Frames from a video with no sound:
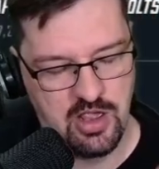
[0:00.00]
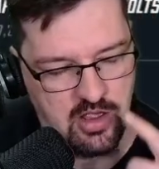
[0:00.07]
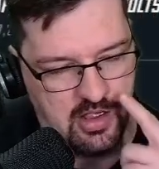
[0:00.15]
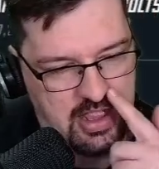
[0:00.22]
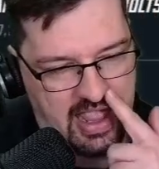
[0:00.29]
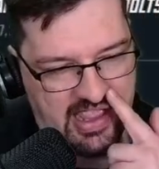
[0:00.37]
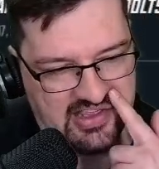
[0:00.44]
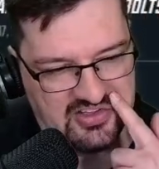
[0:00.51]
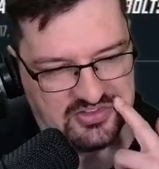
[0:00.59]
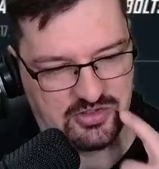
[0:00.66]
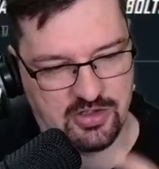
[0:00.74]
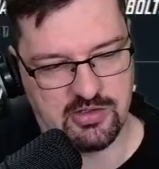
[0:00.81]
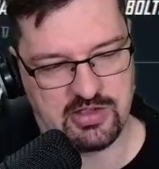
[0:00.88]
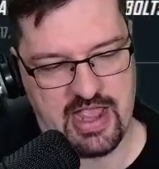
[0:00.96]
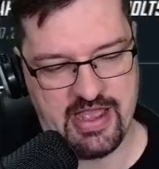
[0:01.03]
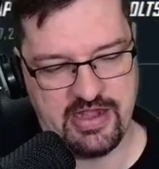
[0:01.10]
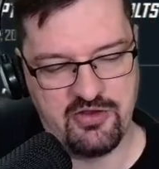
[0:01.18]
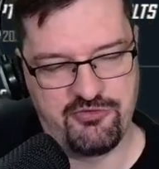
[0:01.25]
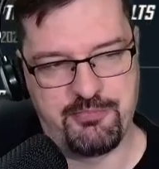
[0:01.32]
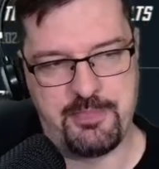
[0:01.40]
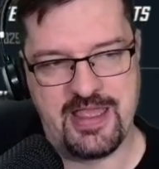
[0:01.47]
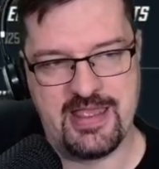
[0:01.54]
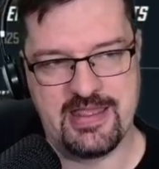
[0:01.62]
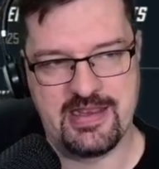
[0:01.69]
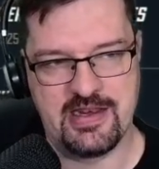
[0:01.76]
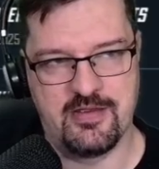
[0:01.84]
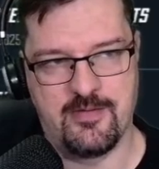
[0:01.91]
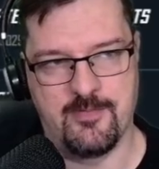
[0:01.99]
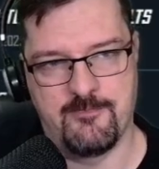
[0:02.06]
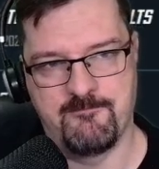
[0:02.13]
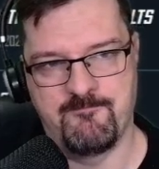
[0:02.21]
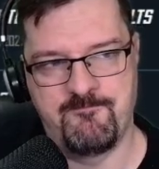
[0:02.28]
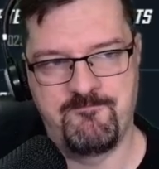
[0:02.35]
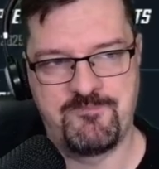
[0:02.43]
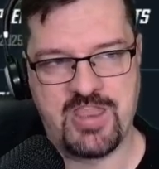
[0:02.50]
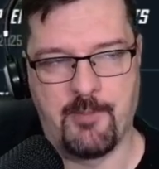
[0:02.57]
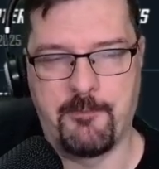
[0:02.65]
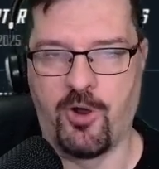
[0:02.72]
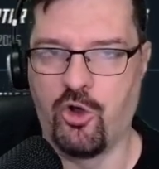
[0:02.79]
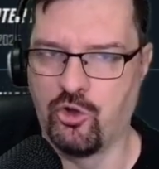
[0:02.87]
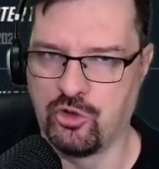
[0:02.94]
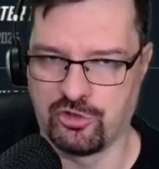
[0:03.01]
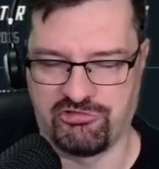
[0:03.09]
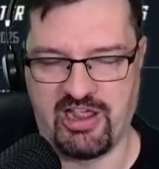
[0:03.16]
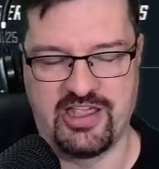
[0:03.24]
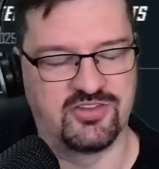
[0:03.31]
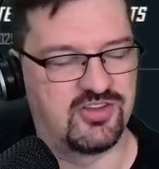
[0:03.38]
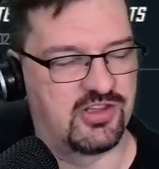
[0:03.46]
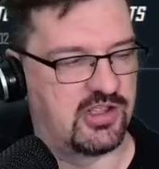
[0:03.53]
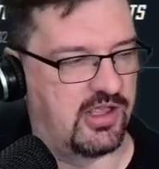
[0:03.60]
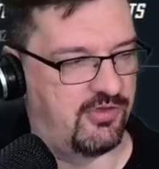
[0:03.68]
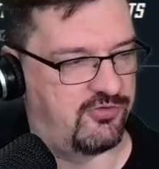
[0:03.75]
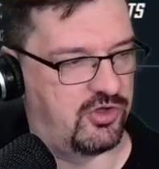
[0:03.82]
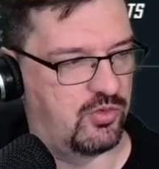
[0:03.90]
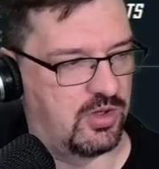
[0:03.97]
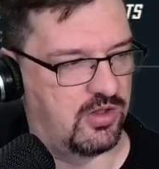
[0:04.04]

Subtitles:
has kind of been polarizing, if you will.